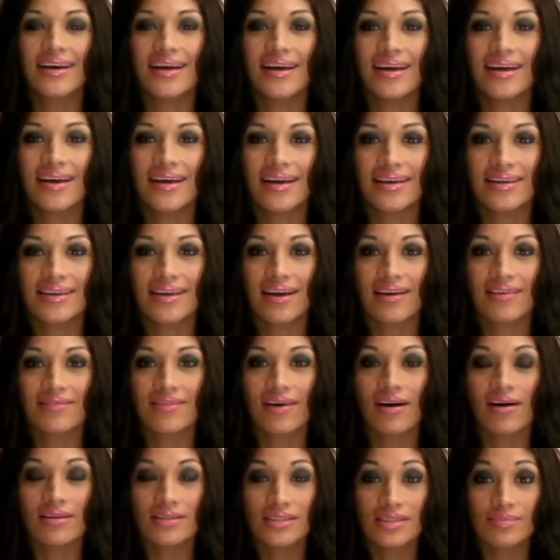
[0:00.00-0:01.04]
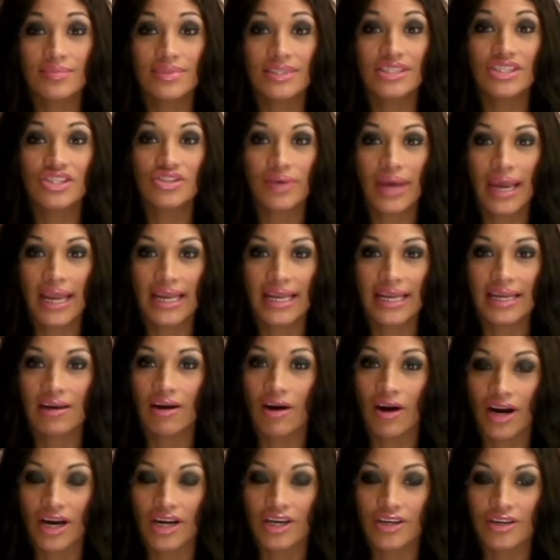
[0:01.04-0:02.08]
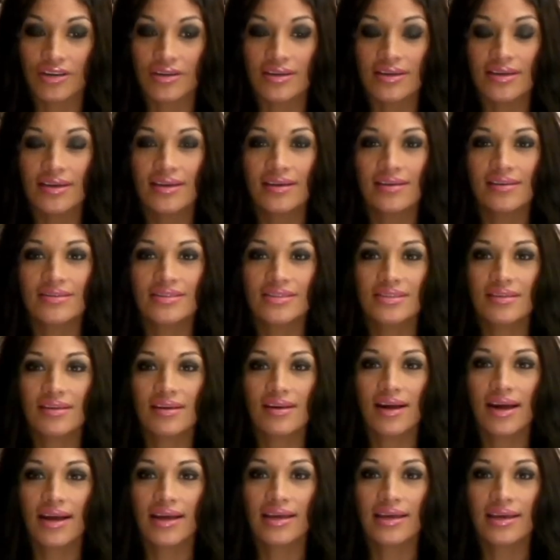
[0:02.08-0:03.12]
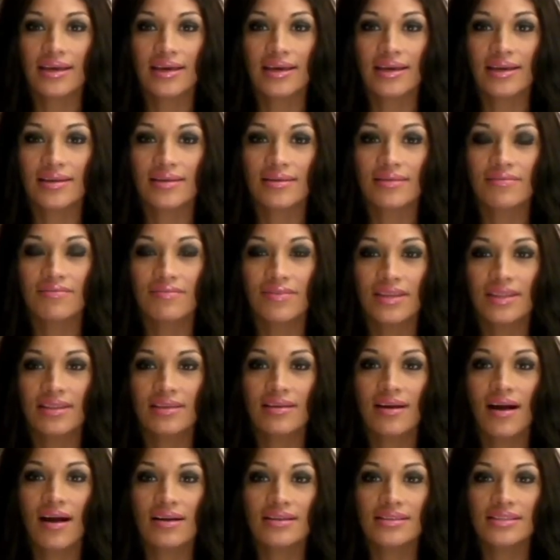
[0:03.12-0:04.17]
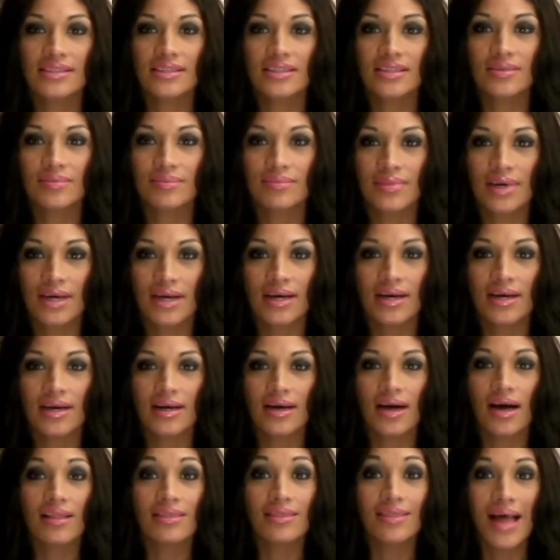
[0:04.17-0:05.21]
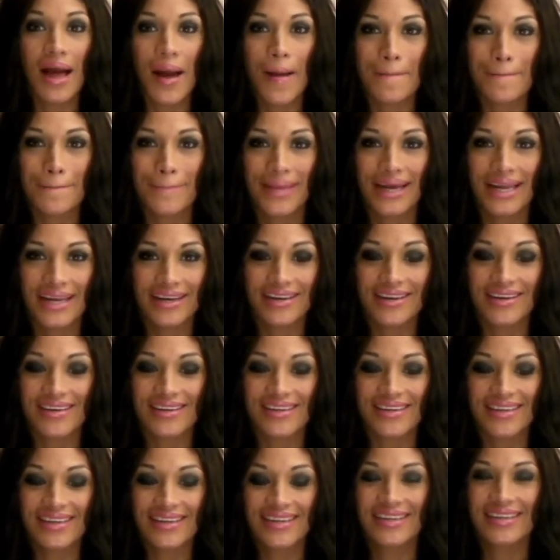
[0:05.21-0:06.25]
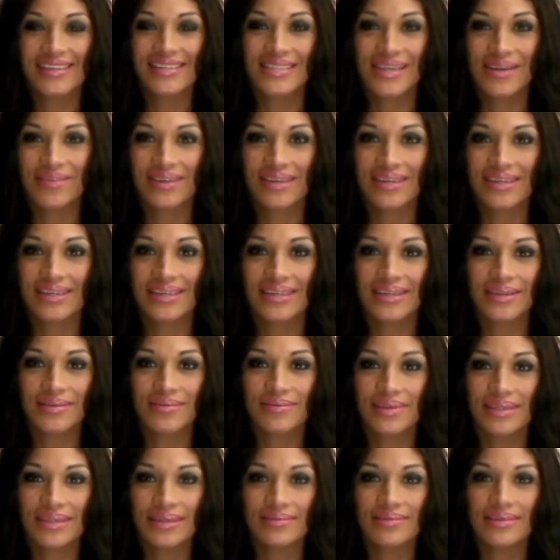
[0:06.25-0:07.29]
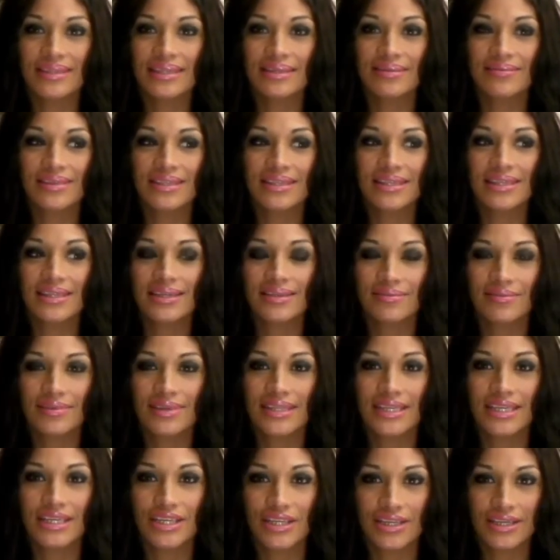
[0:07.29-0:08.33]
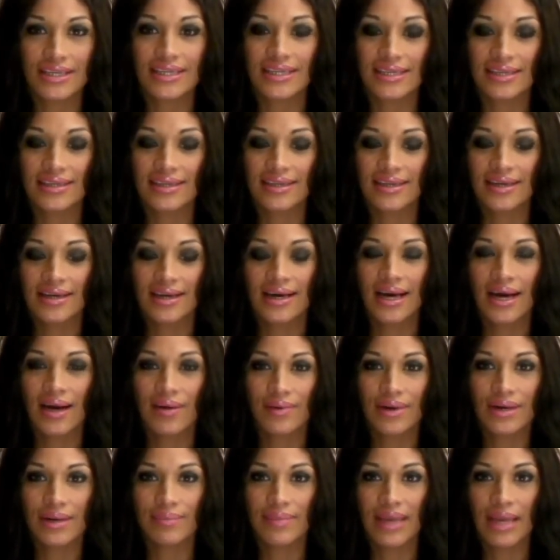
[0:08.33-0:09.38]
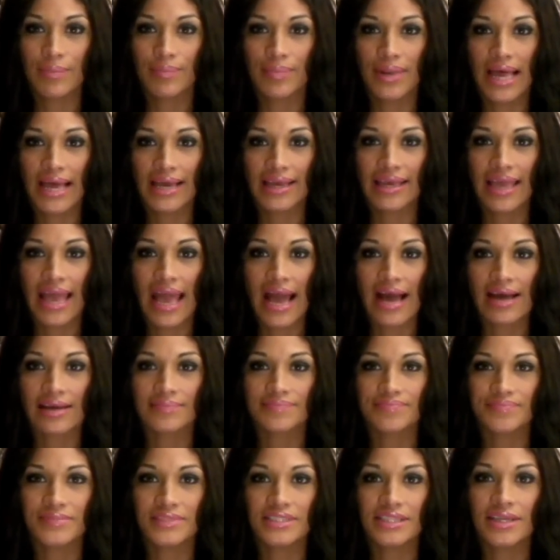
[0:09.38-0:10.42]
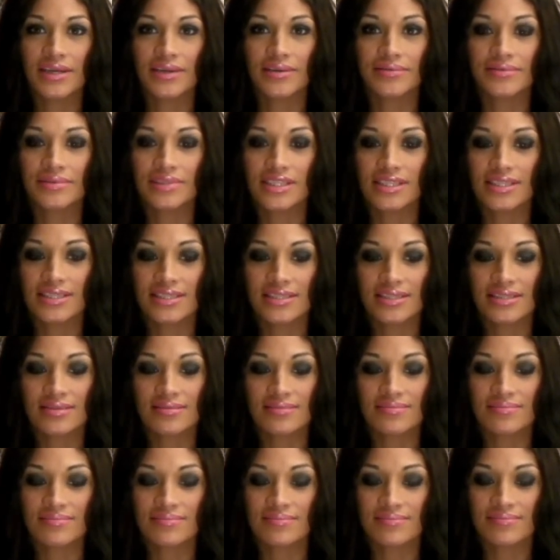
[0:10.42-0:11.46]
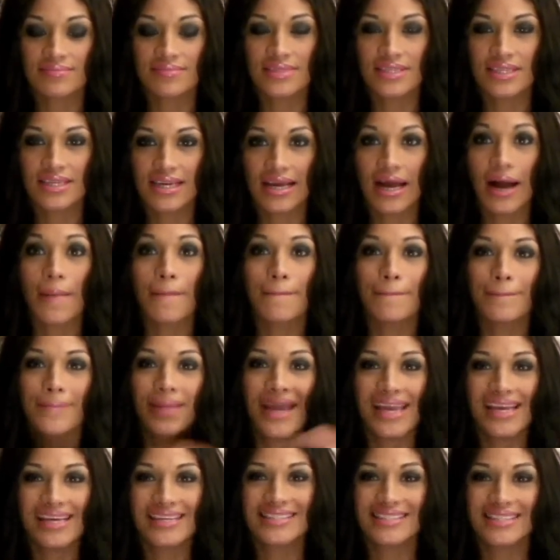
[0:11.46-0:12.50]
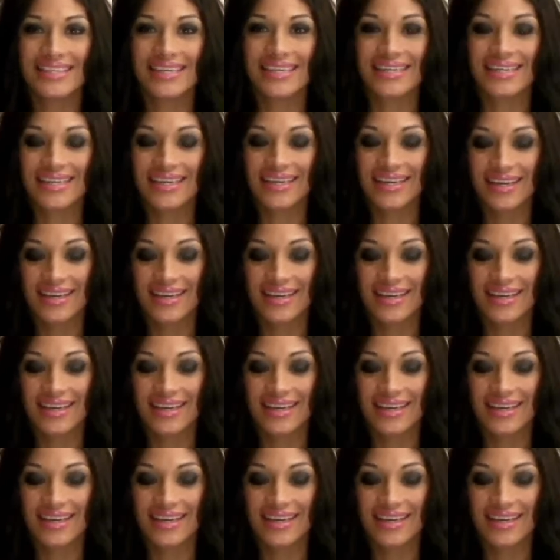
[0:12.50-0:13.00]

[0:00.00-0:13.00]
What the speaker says: And I've also been training harder so that I can fit the costume a lot better. I want to look really, really, really, really good. I want to make Black Cat, you know, just look amazing.